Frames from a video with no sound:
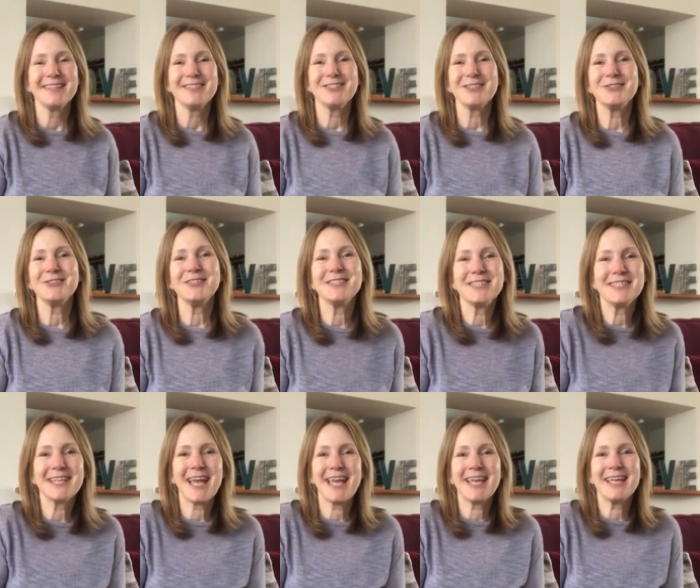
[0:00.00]
Children,
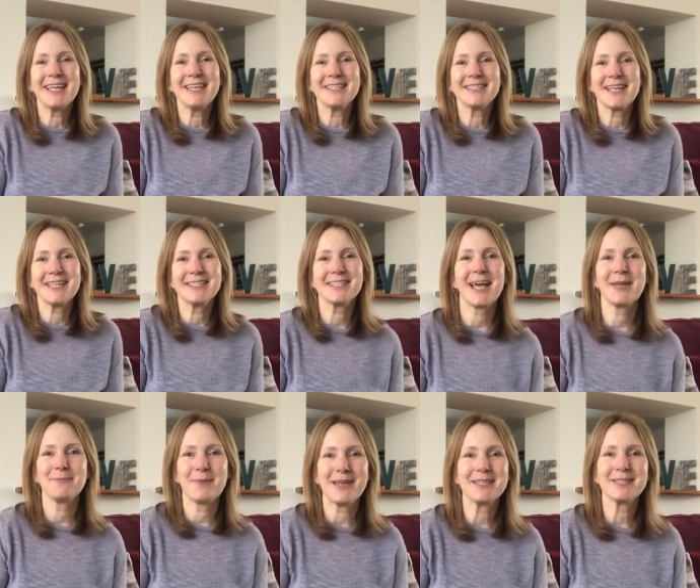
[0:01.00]
today is a sad
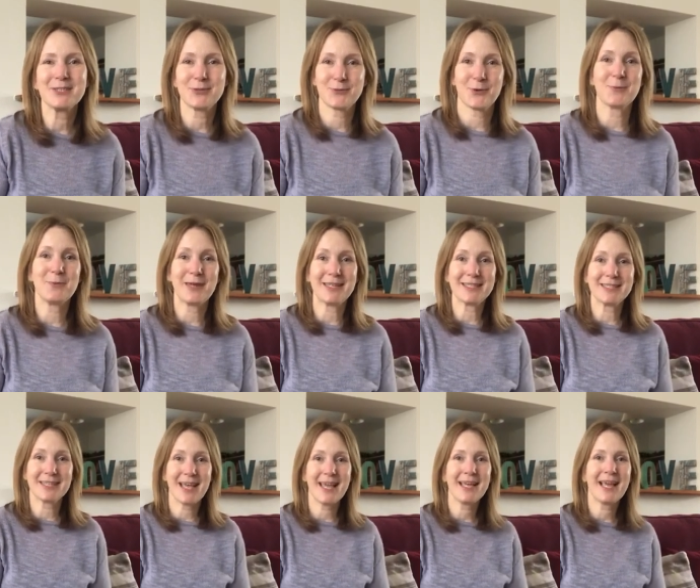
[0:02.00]
message from me
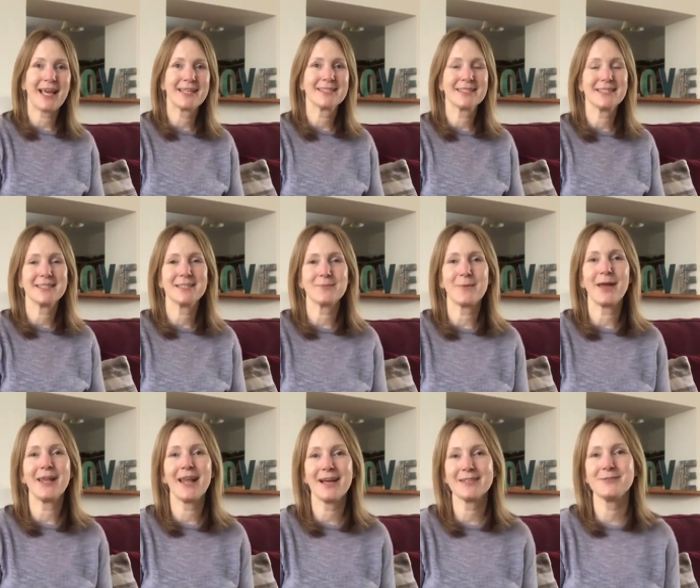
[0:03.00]
today, as this is my
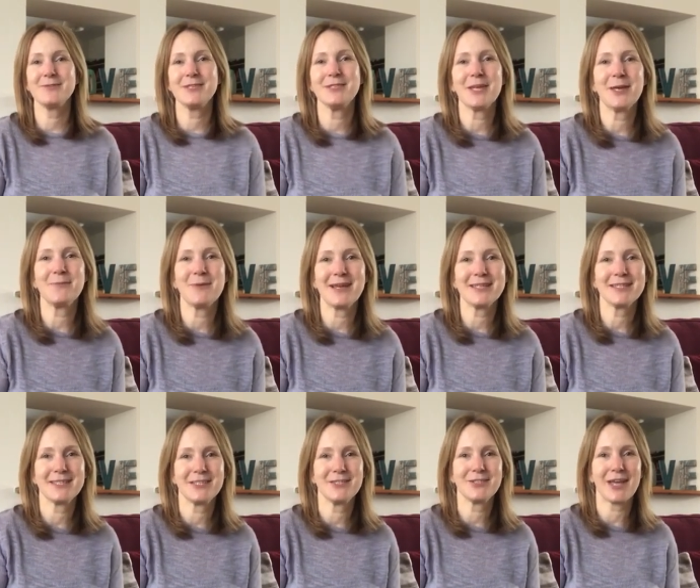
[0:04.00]
last video
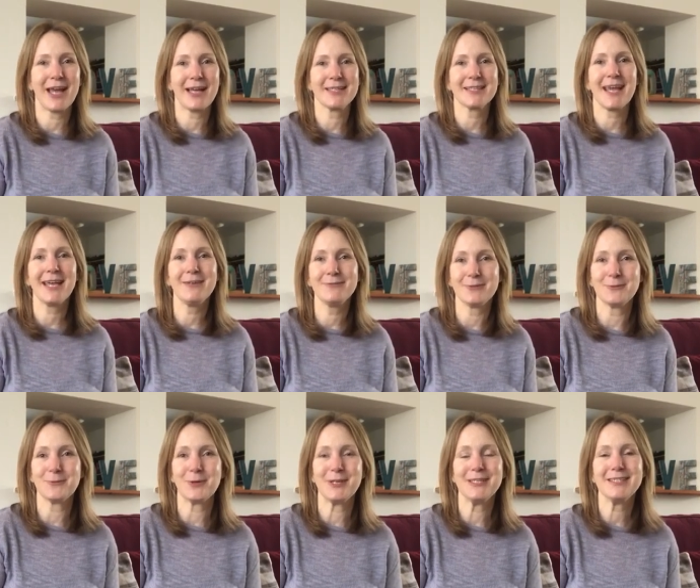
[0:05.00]
message at
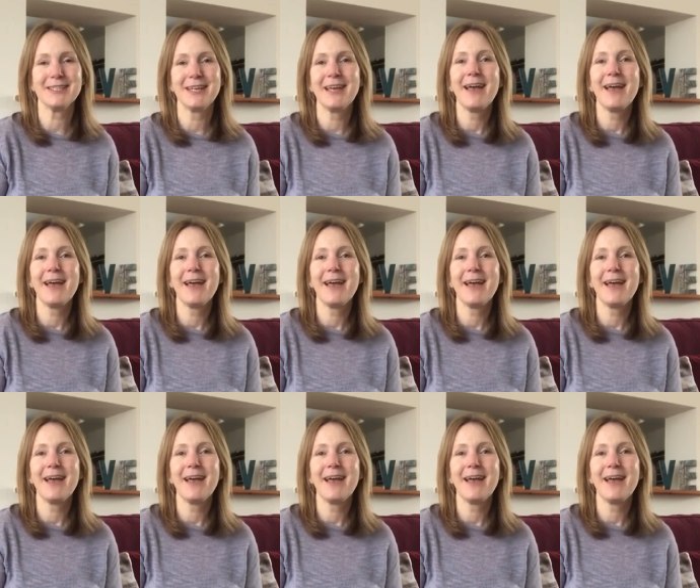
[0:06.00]
Avonwood.